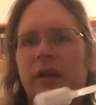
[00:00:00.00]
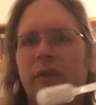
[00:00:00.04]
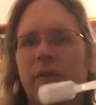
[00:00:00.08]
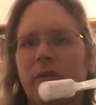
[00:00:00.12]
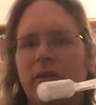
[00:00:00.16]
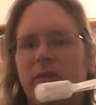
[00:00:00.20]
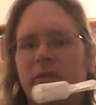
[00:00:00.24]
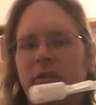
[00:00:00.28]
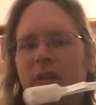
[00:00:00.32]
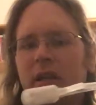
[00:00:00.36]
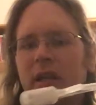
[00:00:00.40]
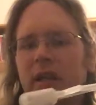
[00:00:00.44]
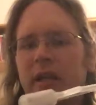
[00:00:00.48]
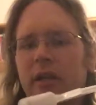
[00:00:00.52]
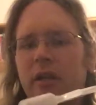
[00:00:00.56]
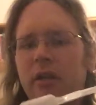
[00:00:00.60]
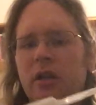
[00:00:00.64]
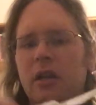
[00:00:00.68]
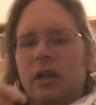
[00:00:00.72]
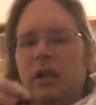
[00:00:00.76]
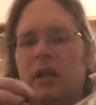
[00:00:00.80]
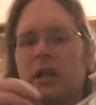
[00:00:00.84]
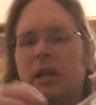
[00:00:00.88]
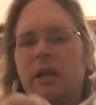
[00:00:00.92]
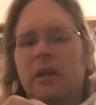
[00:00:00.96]
outside.
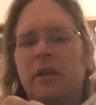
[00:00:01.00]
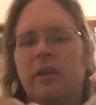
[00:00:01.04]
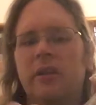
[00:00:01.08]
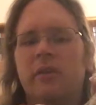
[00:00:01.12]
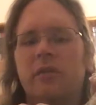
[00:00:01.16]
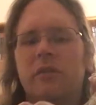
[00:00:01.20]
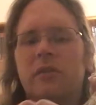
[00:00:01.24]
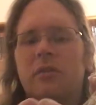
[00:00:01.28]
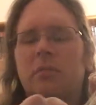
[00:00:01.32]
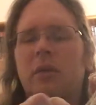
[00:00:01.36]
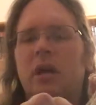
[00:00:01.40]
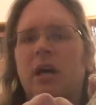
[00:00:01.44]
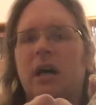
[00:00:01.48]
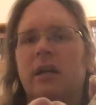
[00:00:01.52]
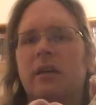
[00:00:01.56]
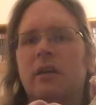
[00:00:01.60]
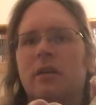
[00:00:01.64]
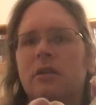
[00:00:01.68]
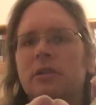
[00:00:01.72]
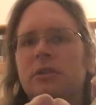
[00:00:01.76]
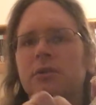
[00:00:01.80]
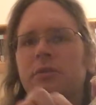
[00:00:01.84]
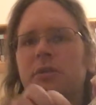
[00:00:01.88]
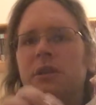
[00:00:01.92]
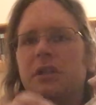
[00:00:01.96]
There's some hot
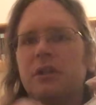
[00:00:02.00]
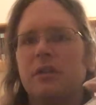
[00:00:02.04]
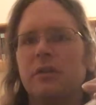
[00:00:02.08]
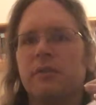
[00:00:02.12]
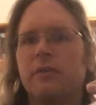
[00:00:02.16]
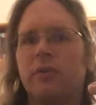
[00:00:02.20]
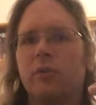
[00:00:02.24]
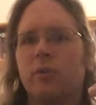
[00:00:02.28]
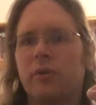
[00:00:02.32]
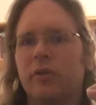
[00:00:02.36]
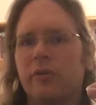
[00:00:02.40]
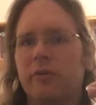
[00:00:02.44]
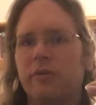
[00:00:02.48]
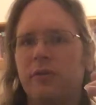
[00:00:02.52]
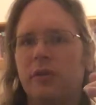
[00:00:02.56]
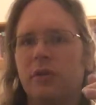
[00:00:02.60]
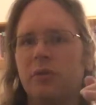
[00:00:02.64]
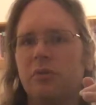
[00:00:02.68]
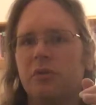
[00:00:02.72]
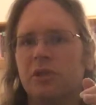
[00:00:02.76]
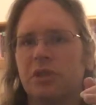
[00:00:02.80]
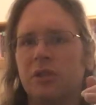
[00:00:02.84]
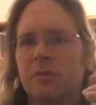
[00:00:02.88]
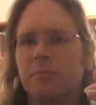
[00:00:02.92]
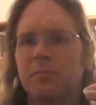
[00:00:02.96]
glue here for
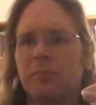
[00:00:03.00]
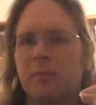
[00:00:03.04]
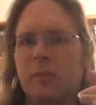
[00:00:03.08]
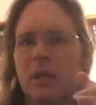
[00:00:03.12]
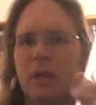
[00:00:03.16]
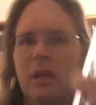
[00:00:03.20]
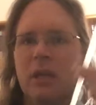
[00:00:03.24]
diffusion.